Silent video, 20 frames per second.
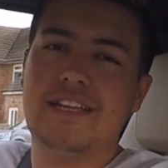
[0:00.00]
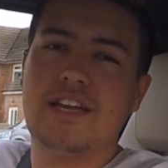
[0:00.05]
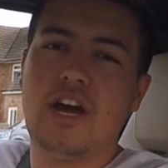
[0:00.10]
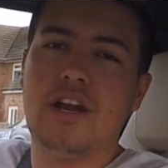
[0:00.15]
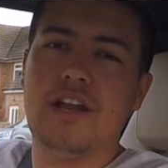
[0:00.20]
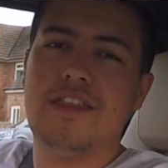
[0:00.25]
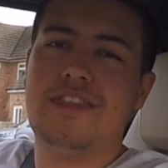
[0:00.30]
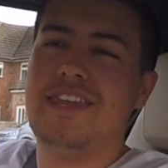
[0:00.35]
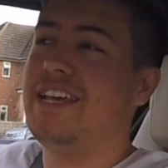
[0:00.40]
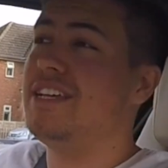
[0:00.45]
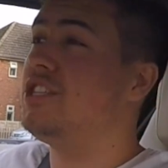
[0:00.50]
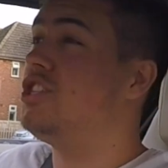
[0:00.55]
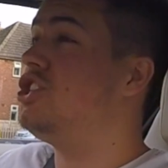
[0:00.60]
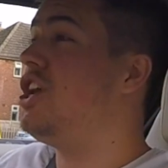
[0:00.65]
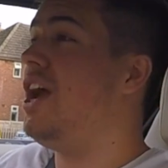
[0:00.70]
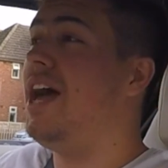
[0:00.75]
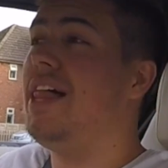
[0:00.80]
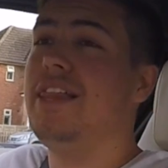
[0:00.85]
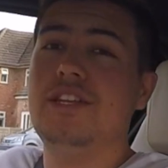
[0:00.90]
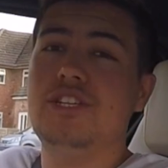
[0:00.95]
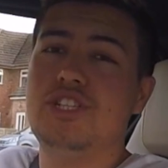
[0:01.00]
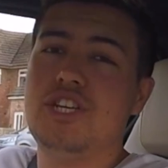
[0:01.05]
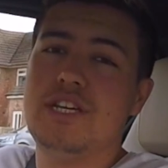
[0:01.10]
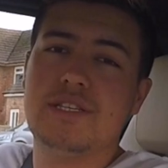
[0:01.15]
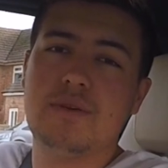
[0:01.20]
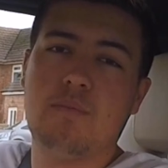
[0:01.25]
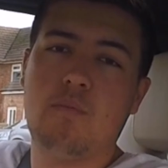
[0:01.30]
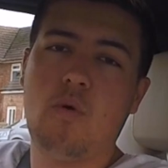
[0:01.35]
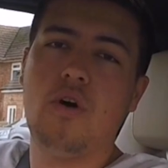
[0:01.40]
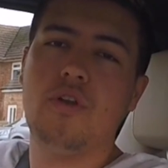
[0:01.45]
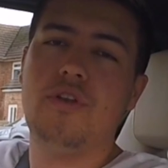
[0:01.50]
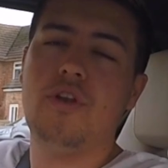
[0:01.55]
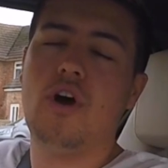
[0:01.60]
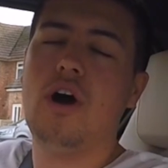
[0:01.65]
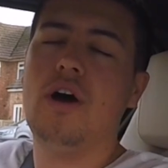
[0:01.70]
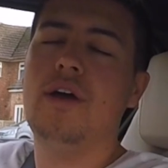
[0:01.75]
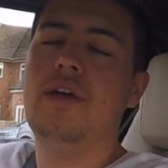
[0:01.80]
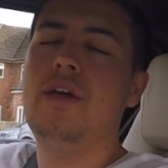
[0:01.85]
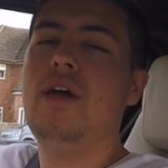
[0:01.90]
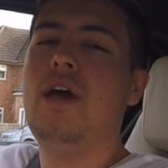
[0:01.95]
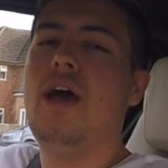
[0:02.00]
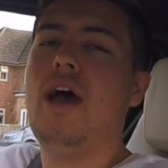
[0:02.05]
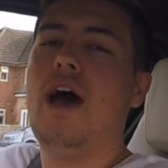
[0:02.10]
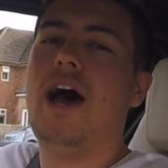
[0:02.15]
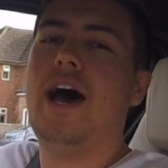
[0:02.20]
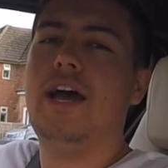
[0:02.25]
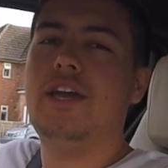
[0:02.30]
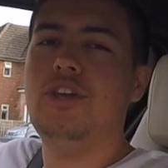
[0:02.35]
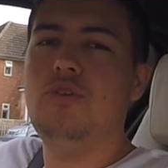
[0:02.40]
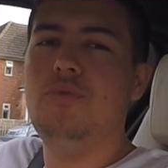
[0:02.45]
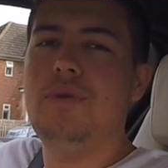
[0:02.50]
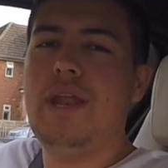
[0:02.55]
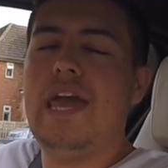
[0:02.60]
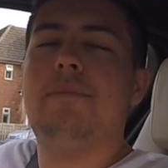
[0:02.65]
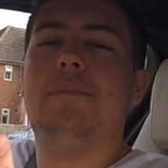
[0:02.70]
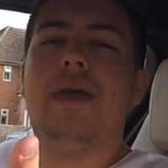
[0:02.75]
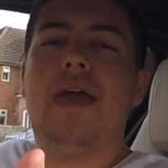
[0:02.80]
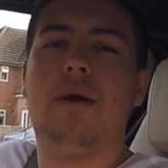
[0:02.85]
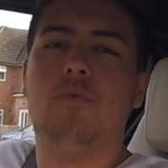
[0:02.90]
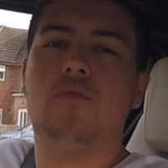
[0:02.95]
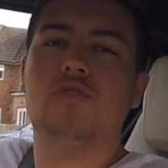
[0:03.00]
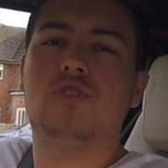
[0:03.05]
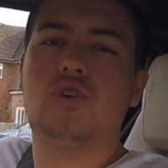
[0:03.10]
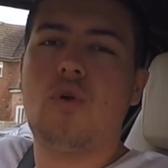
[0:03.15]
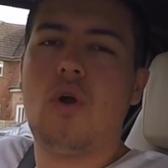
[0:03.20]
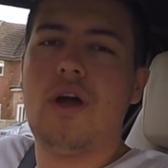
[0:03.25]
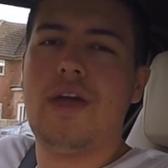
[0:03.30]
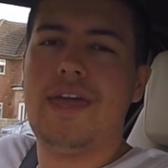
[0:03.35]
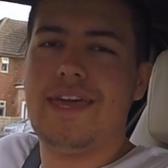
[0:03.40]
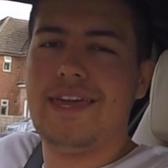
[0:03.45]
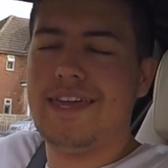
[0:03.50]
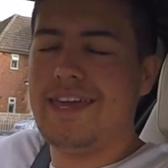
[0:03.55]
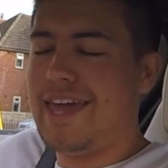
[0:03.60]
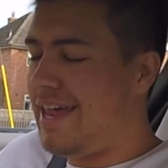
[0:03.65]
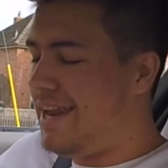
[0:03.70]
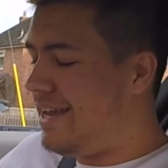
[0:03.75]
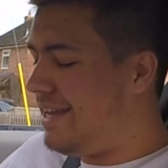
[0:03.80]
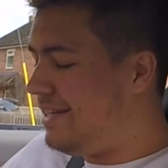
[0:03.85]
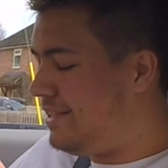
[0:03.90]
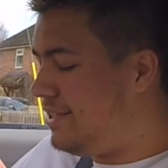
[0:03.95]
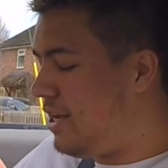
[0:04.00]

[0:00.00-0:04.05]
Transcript: kind of things, challenges and whatnot. You name it and we'll try and get it